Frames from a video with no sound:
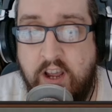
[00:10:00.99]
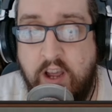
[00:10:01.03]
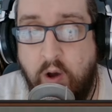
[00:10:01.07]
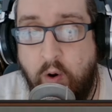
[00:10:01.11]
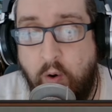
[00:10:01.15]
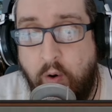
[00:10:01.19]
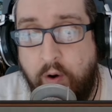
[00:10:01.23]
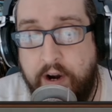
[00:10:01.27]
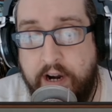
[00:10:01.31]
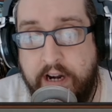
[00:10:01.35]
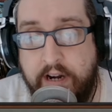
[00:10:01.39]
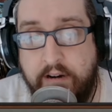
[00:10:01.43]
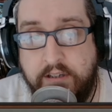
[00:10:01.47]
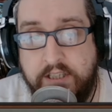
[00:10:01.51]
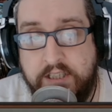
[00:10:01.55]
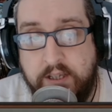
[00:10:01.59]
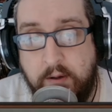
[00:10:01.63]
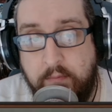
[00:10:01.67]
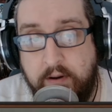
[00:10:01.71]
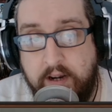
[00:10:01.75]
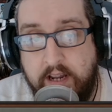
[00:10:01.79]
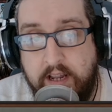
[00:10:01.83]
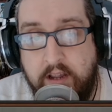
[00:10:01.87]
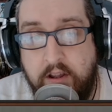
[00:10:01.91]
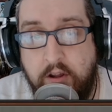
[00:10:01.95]
Or are you
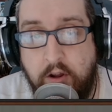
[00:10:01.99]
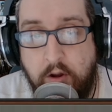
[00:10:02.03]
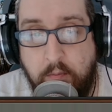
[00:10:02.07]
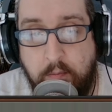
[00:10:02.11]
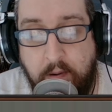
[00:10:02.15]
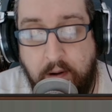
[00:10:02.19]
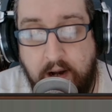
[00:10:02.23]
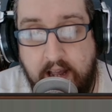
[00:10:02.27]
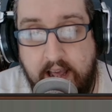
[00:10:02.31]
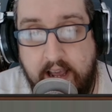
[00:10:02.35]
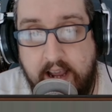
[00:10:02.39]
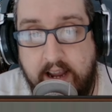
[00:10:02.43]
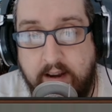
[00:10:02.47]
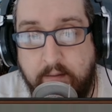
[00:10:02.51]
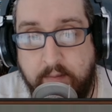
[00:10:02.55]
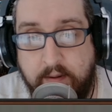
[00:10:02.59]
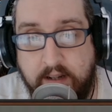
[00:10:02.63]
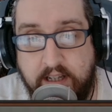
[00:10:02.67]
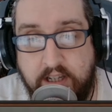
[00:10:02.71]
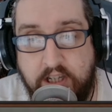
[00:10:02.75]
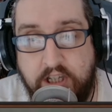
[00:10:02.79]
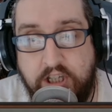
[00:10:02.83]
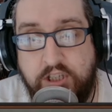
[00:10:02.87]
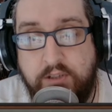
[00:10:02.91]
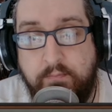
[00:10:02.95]
somebody who played
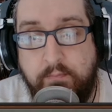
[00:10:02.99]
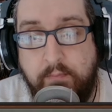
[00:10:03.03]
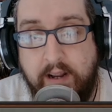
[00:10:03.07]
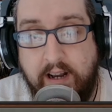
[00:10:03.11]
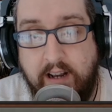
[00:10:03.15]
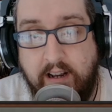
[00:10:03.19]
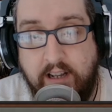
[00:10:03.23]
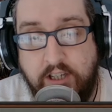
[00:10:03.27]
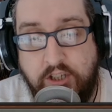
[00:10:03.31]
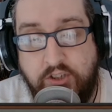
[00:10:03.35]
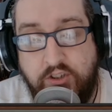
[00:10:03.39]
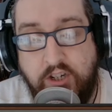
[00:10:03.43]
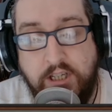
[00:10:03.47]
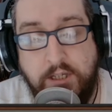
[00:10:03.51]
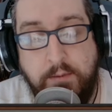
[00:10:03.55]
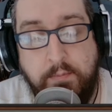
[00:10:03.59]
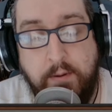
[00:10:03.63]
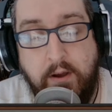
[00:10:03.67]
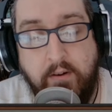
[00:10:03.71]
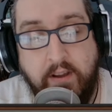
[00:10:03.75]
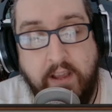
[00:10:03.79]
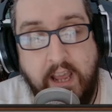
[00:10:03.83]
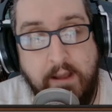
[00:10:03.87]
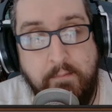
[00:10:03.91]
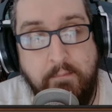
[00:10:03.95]
Middle-earth strategy
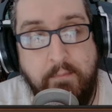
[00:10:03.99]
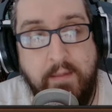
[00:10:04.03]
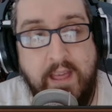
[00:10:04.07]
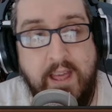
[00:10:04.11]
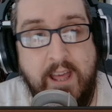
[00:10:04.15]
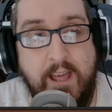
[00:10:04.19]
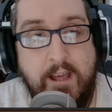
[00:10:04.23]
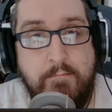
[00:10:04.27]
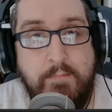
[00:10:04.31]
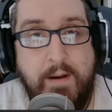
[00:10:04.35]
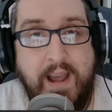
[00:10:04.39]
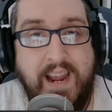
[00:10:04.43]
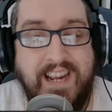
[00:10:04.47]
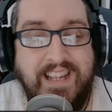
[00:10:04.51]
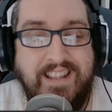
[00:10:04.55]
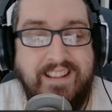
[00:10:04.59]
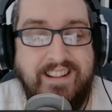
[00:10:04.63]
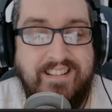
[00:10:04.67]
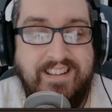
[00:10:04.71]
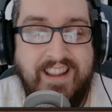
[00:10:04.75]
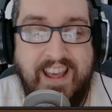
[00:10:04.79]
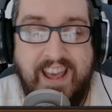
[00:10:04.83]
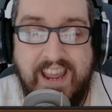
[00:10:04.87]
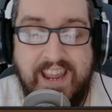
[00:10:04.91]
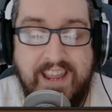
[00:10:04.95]
battle game back in the
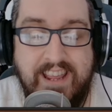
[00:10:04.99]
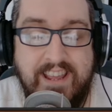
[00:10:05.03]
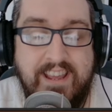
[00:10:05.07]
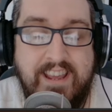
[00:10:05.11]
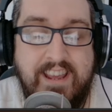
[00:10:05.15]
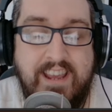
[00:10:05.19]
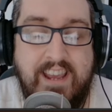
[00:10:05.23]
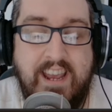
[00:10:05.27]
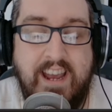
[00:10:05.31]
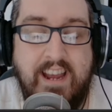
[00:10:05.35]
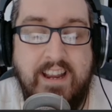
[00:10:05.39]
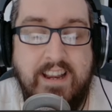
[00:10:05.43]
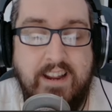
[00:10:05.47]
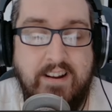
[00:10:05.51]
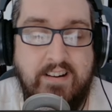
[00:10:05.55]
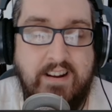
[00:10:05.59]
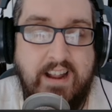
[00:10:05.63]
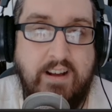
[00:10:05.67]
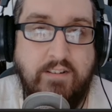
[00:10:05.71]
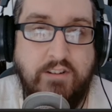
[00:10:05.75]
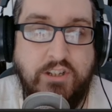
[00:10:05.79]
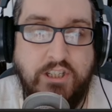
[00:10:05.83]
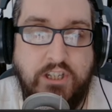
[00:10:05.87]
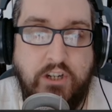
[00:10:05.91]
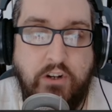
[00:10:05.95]
day and you're
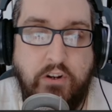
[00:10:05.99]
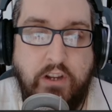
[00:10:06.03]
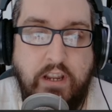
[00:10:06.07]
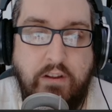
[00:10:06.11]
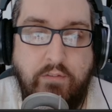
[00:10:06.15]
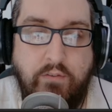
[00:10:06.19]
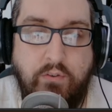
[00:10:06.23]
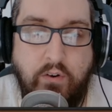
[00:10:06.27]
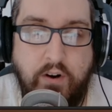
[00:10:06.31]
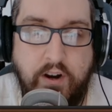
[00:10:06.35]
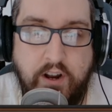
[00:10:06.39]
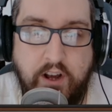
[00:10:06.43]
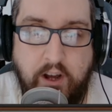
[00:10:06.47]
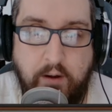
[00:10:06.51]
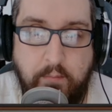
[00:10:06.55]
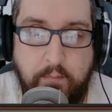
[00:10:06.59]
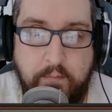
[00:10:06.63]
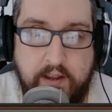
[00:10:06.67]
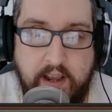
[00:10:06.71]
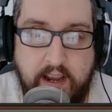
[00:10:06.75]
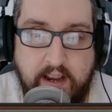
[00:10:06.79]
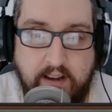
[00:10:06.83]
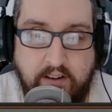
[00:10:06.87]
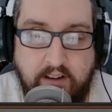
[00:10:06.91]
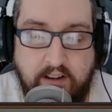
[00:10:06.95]
now just looking for an
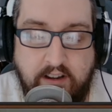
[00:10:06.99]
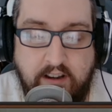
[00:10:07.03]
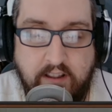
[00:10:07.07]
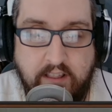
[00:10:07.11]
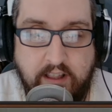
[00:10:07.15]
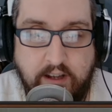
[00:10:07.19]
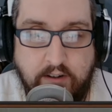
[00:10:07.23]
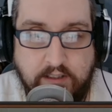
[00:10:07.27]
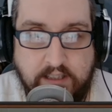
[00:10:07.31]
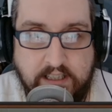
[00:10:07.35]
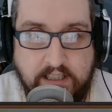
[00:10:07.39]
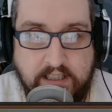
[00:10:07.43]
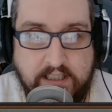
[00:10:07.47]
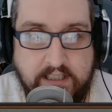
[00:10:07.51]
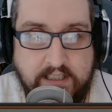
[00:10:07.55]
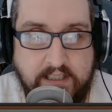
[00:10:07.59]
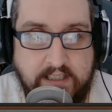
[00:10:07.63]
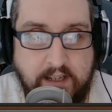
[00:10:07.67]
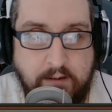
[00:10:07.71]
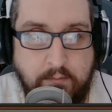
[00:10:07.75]
update to those existing